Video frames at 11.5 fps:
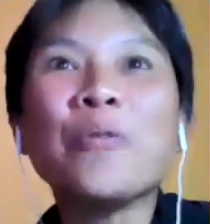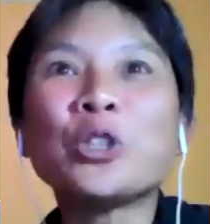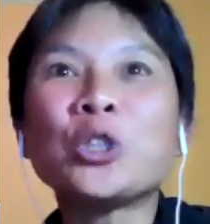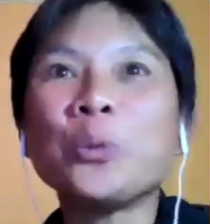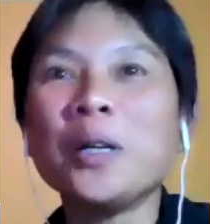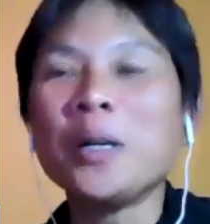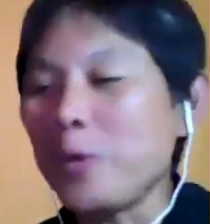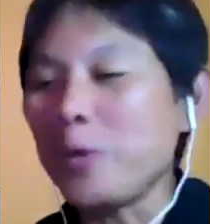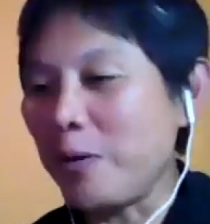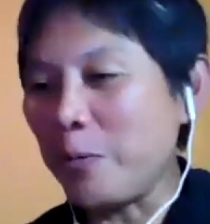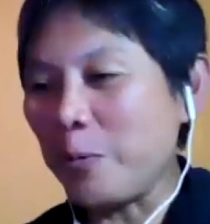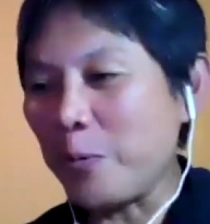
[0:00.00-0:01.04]
for sure
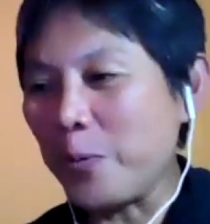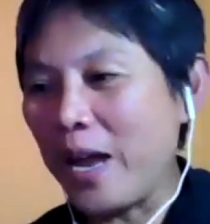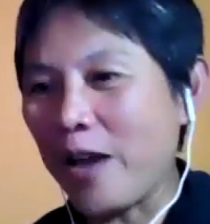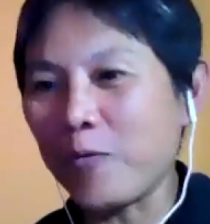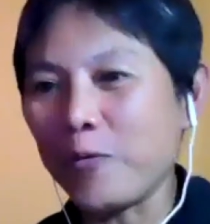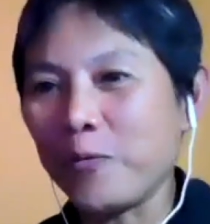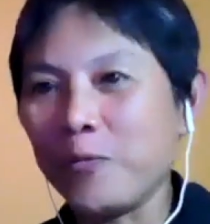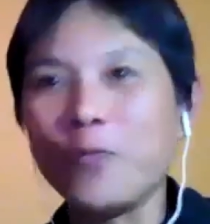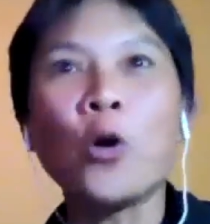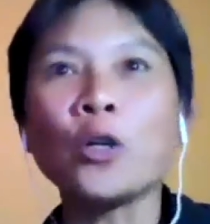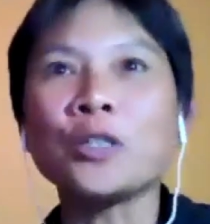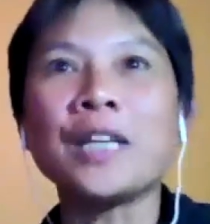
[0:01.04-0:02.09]
we have
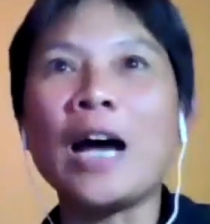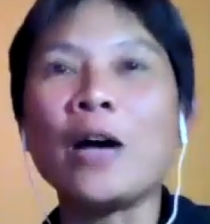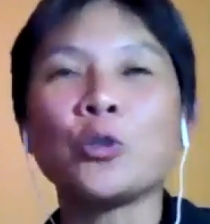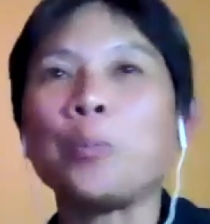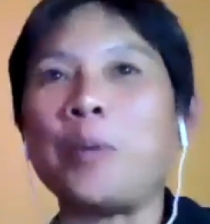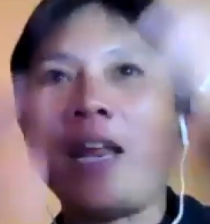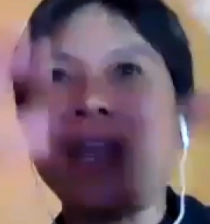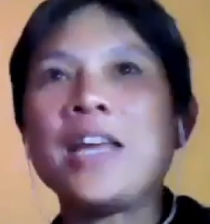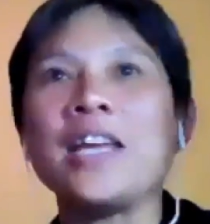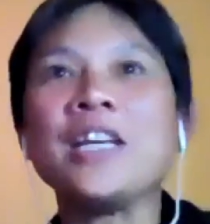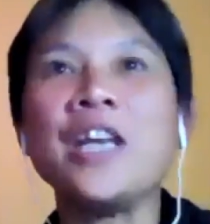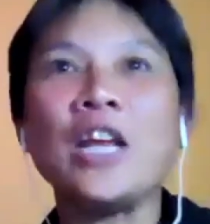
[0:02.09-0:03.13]
forgotten how to play
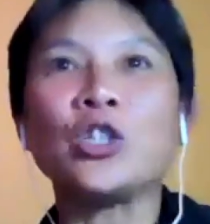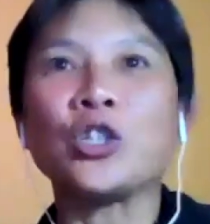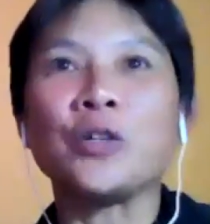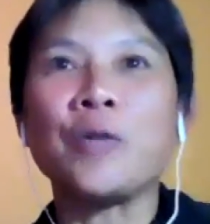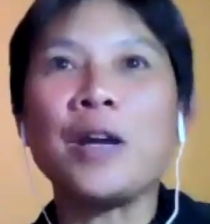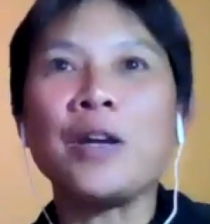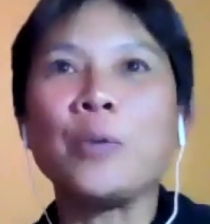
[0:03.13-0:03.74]
in nature, right?